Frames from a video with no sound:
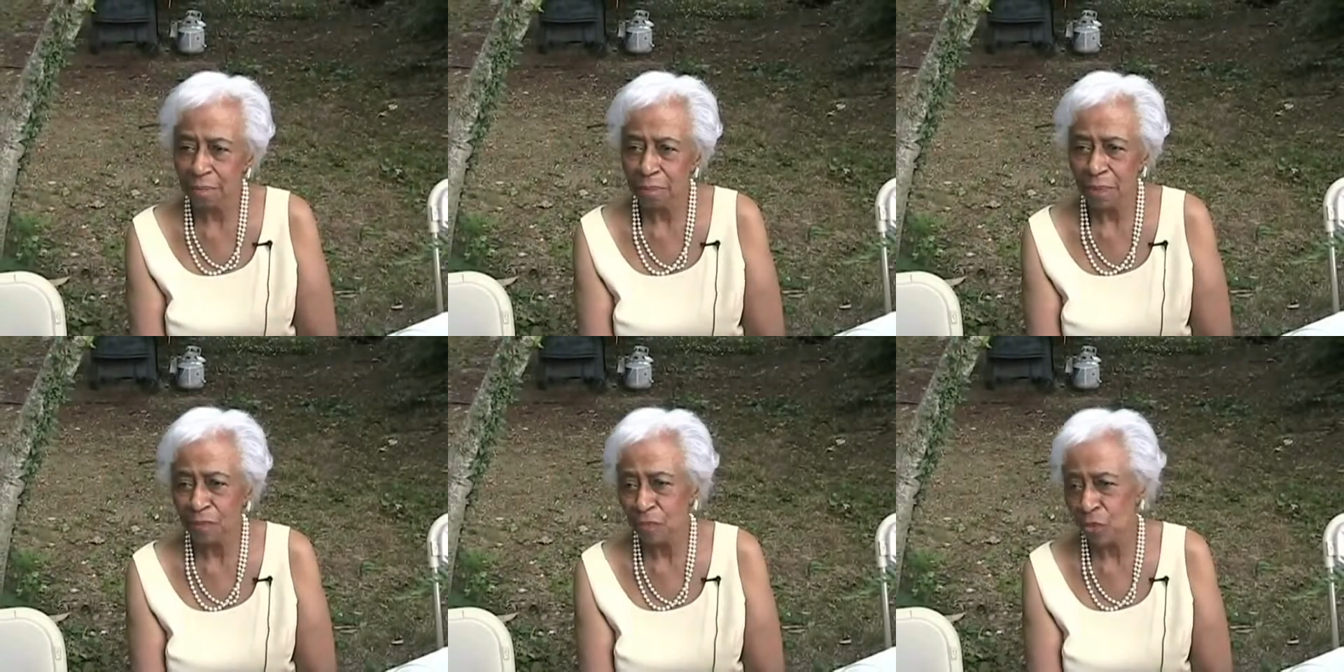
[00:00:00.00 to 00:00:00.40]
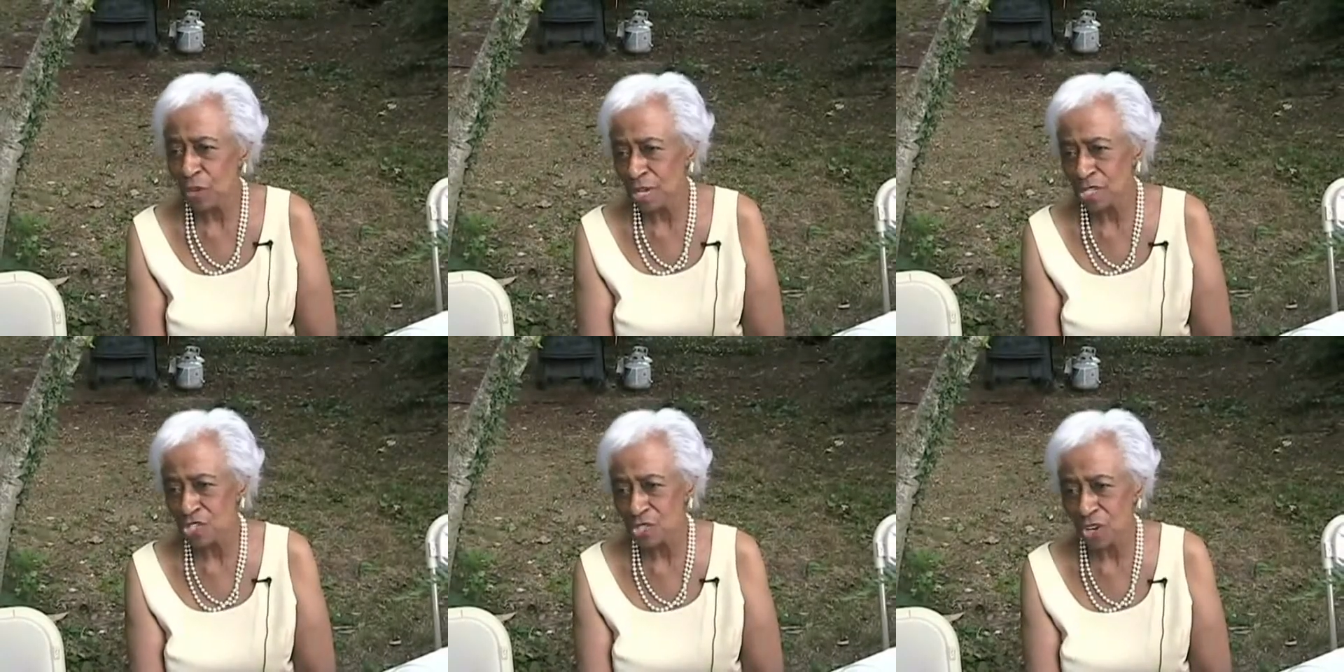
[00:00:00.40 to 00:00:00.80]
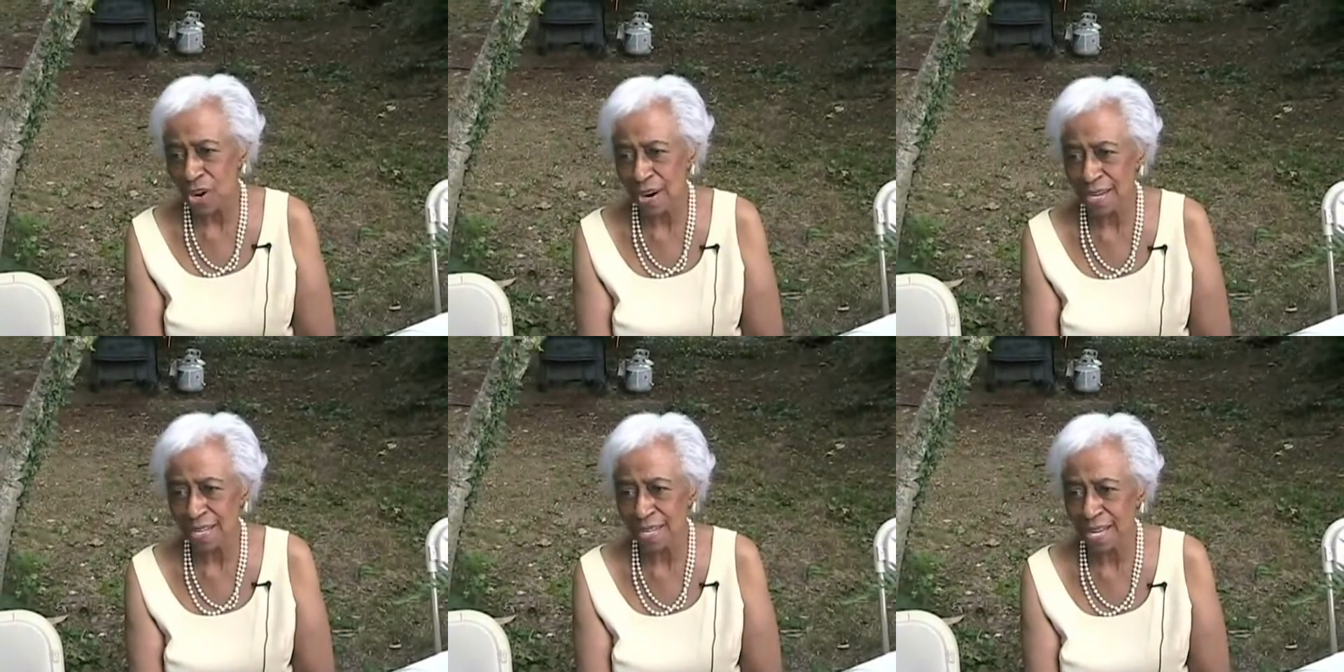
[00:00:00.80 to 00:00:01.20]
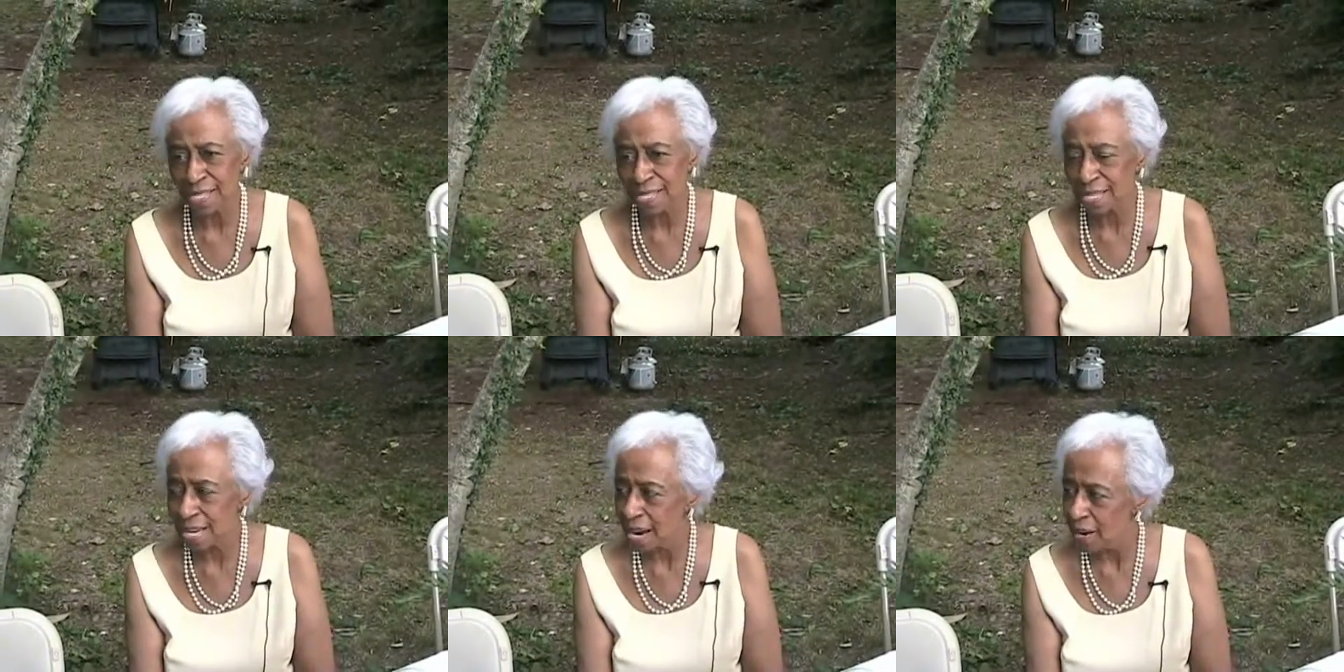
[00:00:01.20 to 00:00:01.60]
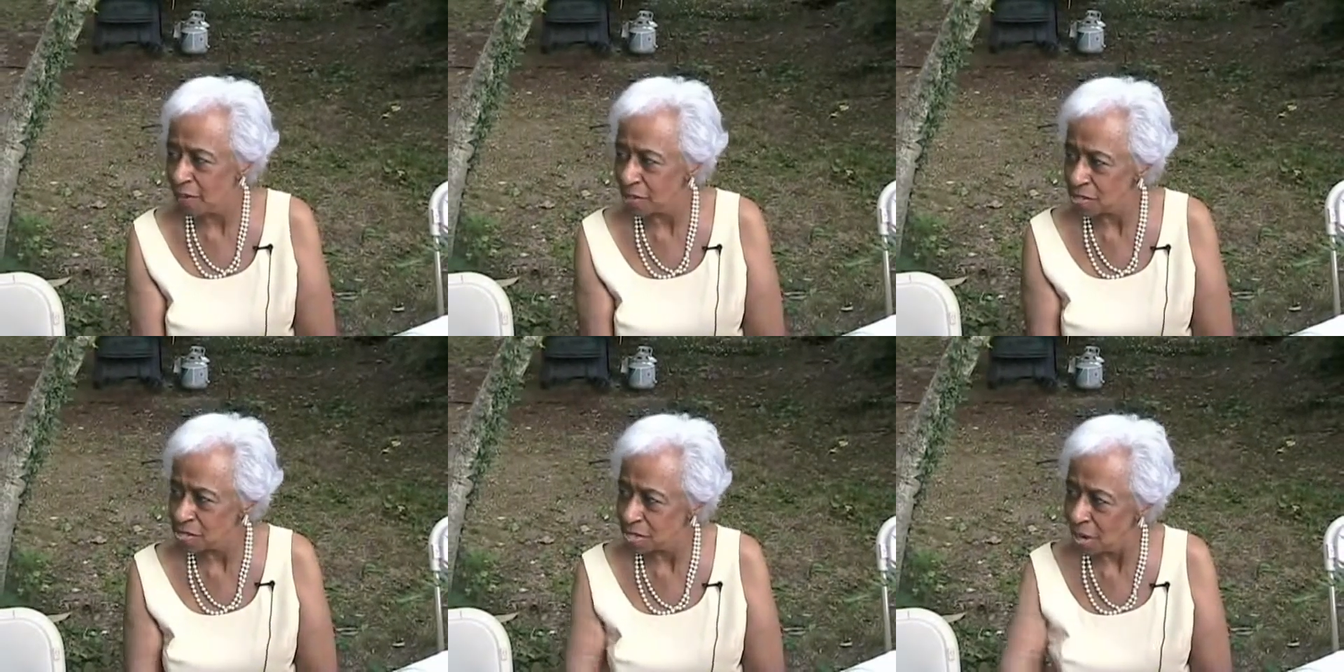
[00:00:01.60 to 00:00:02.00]
Before it started as a
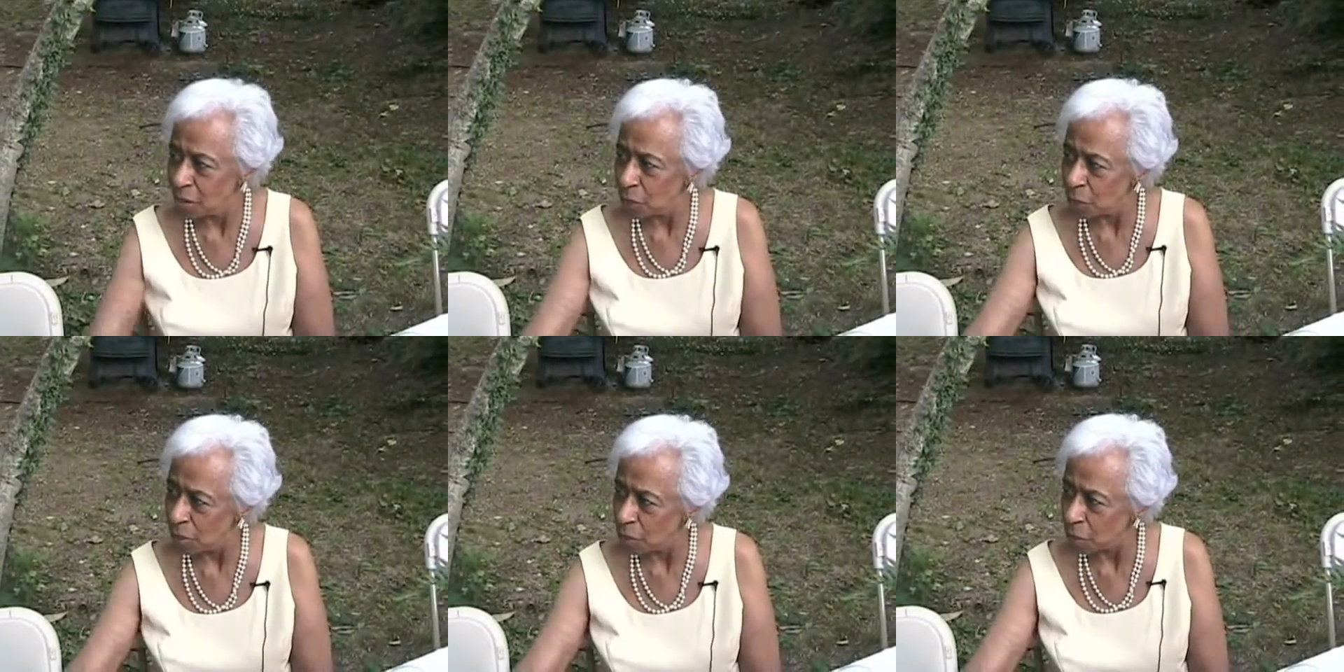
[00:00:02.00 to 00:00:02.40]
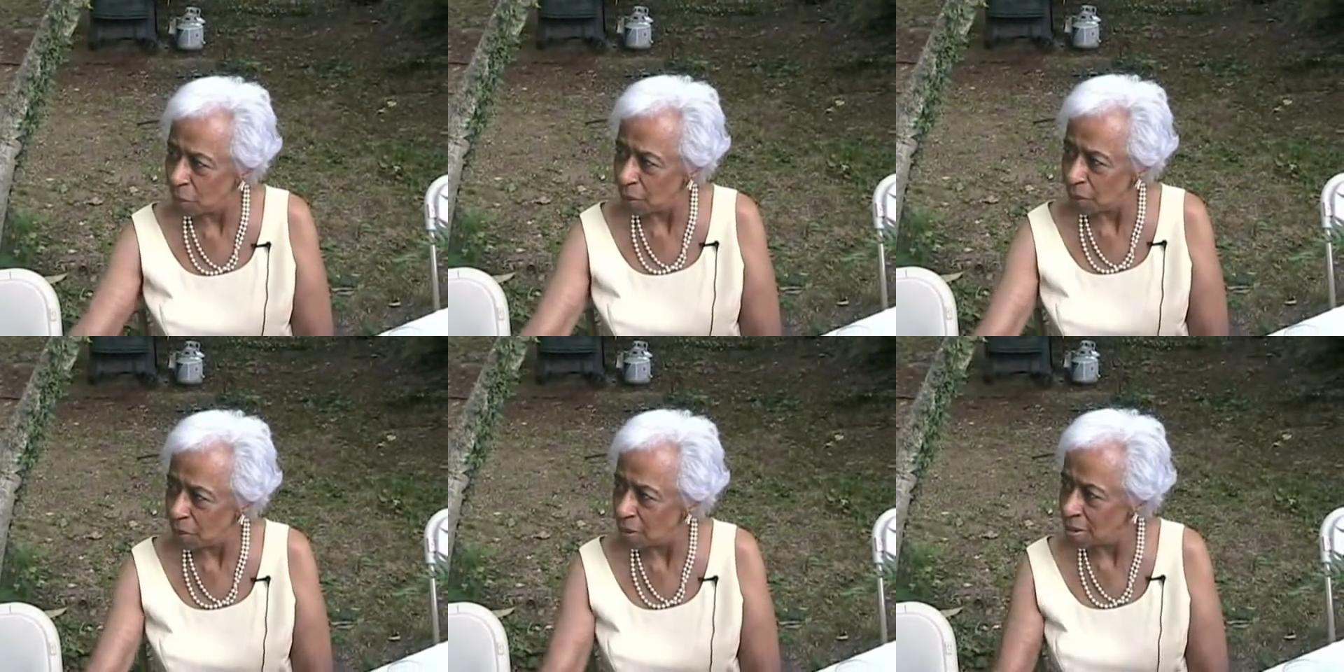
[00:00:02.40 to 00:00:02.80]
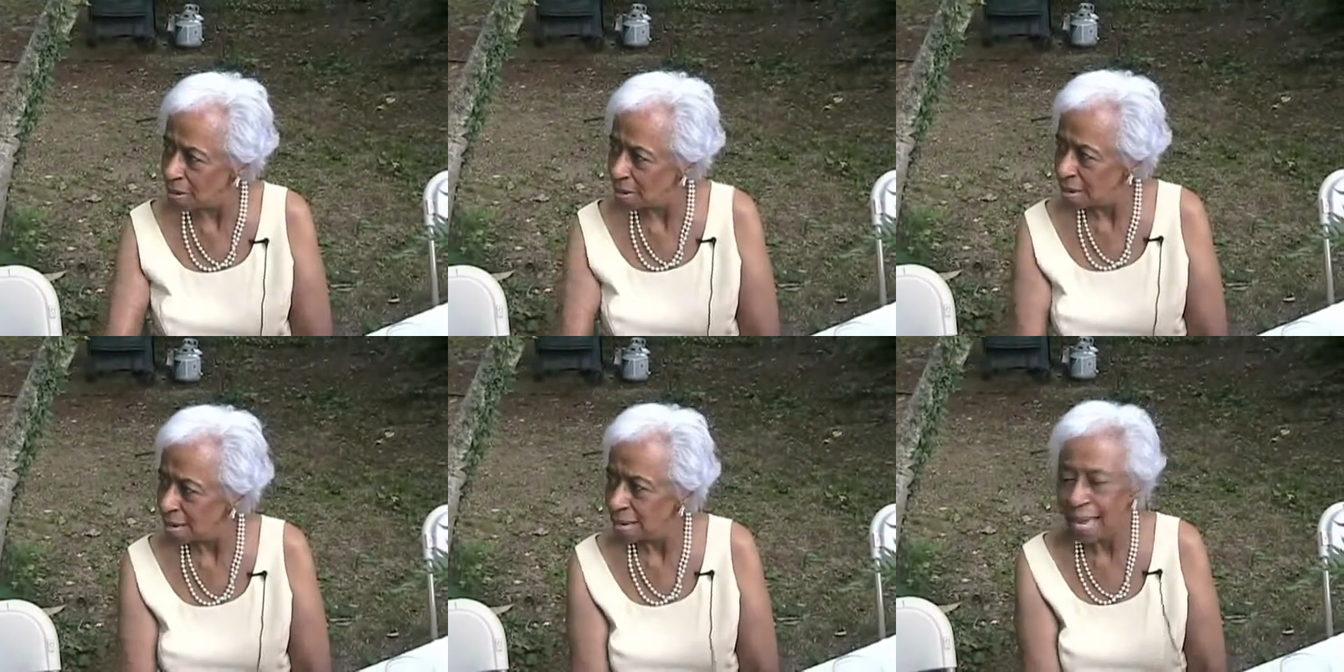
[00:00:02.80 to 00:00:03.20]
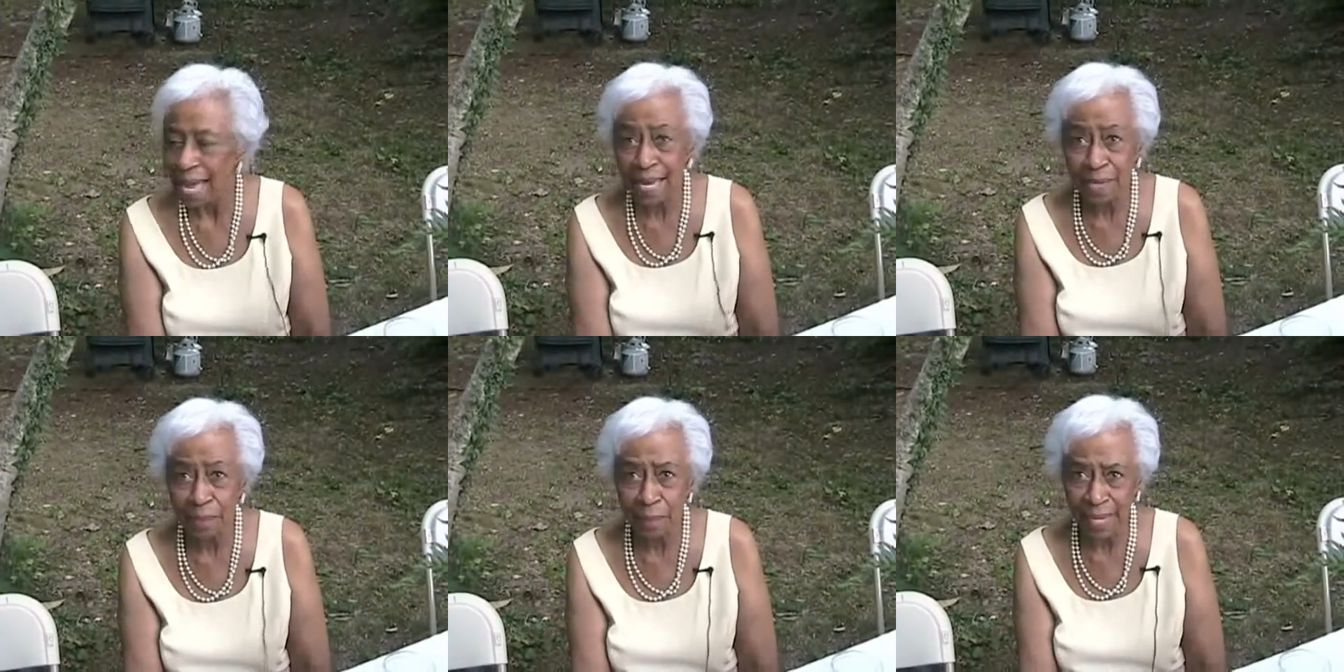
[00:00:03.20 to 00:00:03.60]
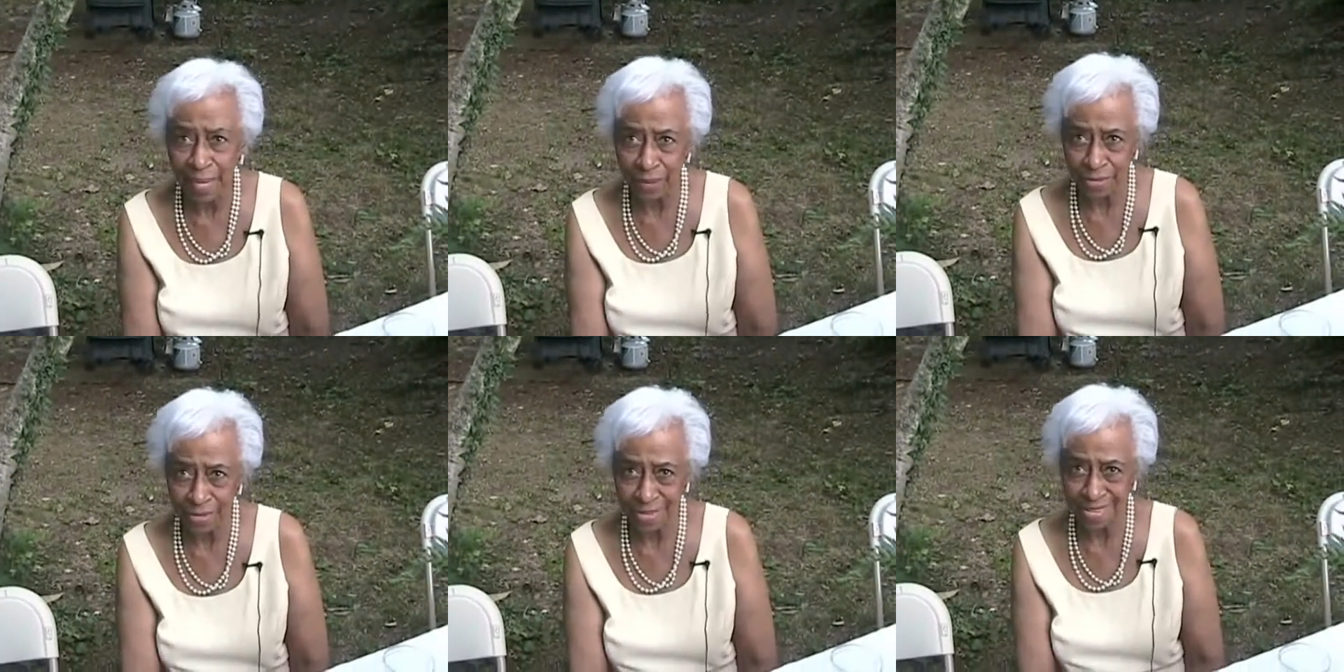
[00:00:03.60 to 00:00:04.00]
carousel, we were
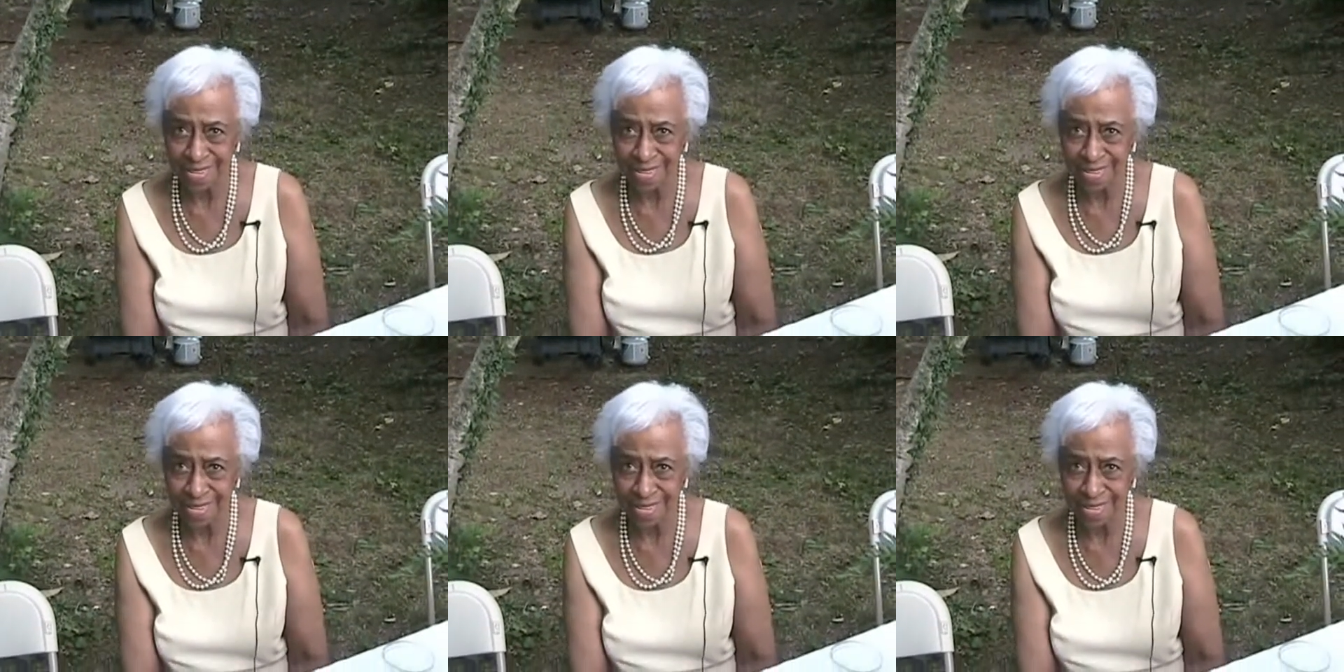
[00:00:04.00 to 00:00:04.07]
gadabouts,